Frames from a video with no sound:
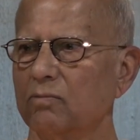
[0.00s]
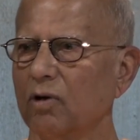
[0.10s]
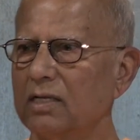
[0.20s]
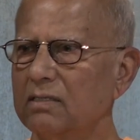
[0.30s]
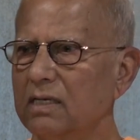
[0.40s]

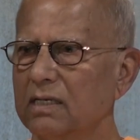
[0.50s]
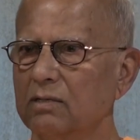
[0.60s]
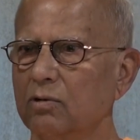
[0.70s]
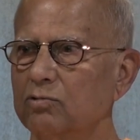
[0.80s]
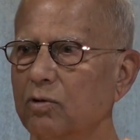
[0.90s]
What?
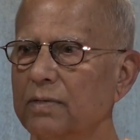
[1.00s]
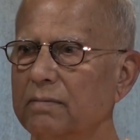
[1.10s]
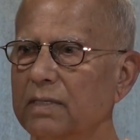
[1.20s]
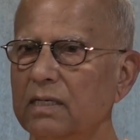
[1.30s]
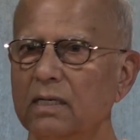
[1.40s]
You won't obey
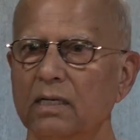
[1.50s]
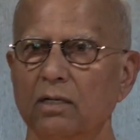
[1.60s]
me?